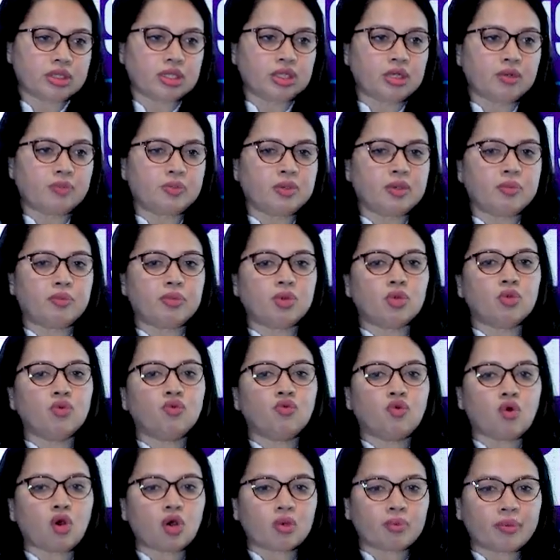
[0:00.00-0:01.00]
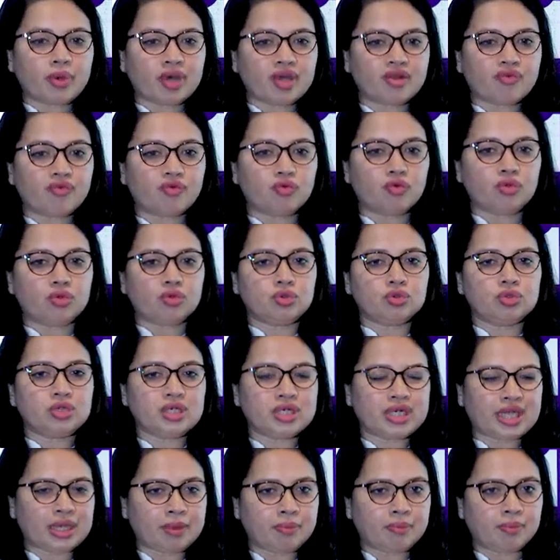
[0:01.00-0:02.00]
There are people who walk barefoot to
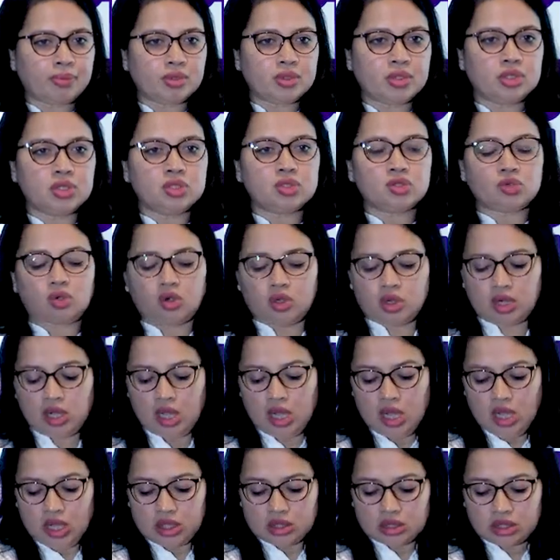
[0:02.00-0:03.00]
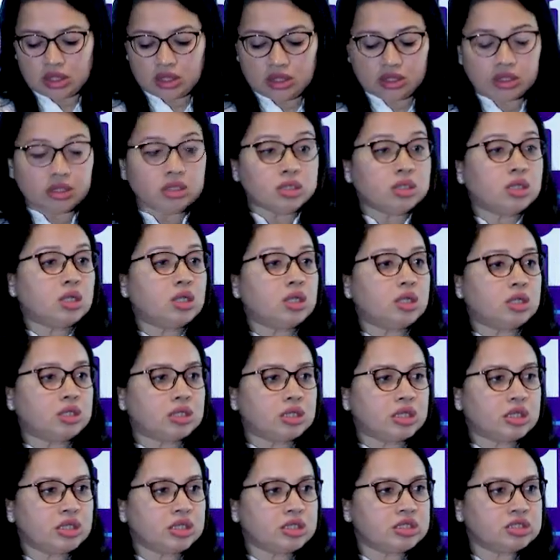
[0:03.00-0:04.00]
the temples or certain
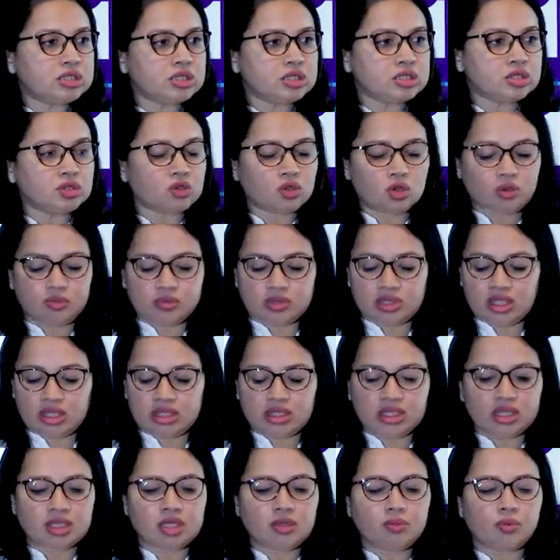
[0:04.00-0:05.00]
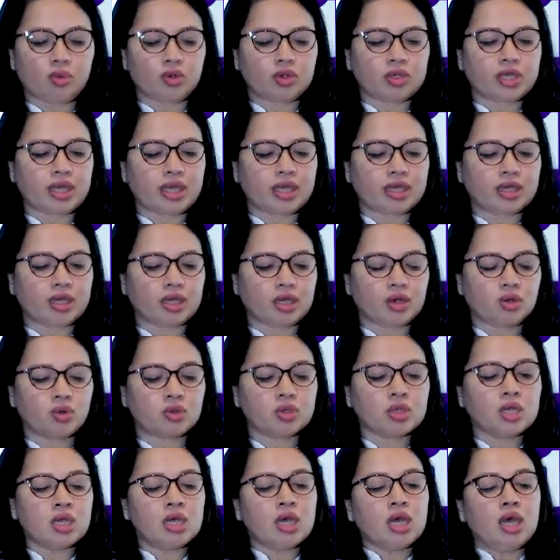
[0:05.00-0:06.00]
religious norms that they keep on carrying
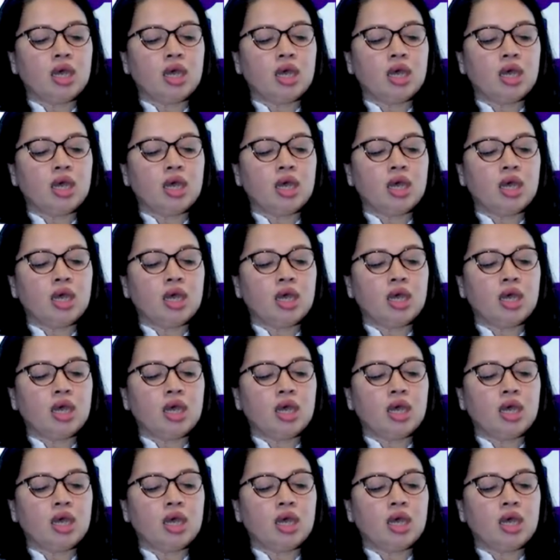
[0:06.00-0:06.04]
out.